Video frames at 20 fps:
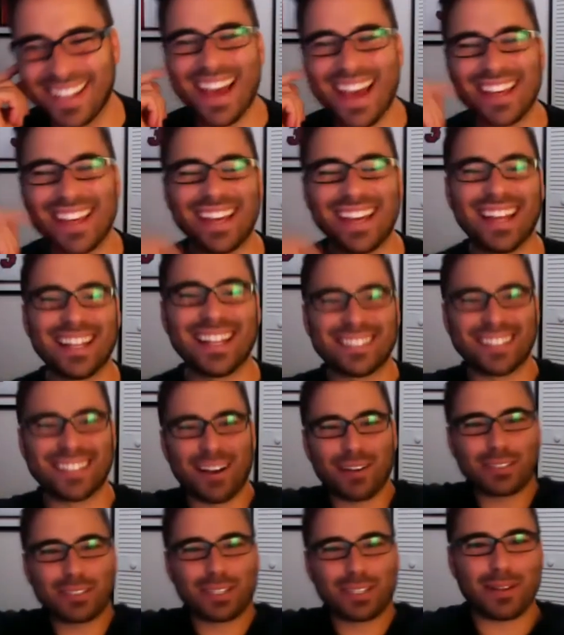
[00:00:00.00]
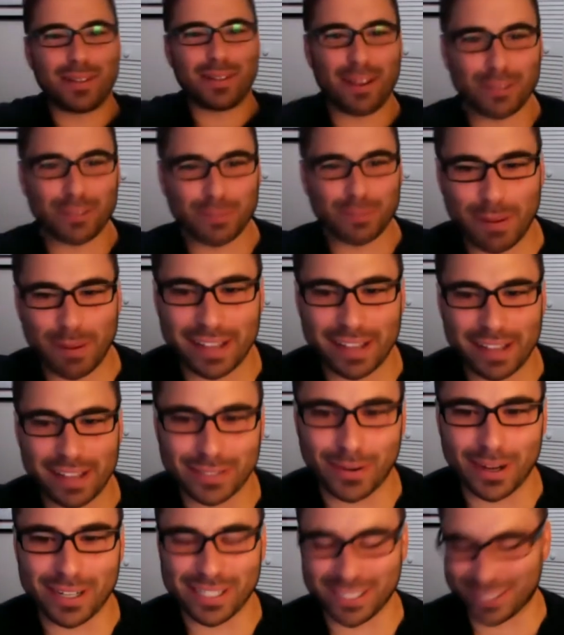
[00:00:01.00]
yeah, that's, that was gonna, that was gonna be my next
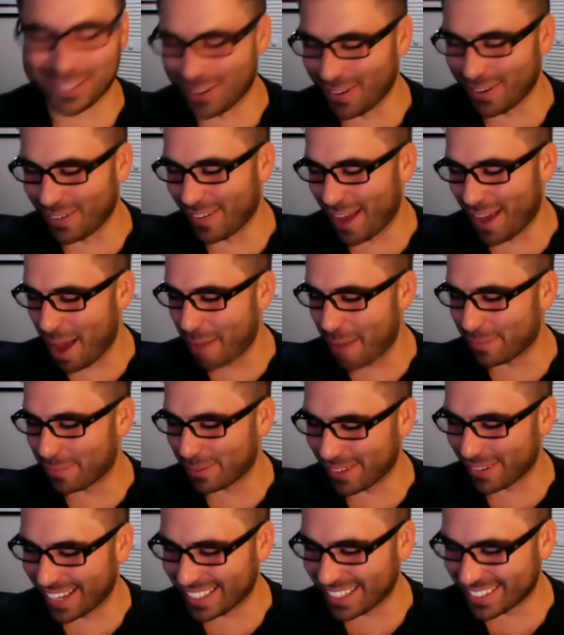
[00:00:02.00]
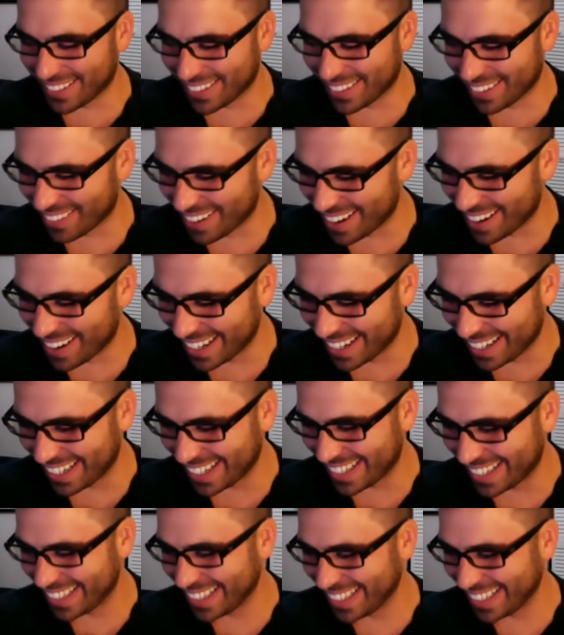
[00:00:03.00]
question. So I'm happy you answered it already.